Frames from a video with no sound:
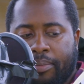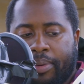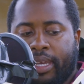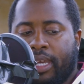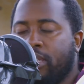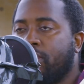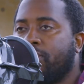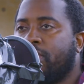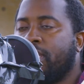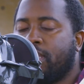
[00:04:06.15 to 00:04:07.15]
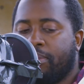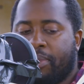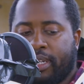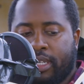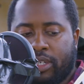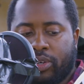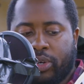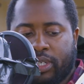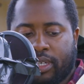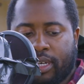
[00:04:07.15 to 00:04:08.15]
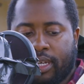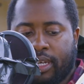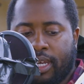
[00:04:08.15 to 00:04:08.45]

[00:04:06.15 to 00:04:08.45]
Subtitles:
by years of systematic torture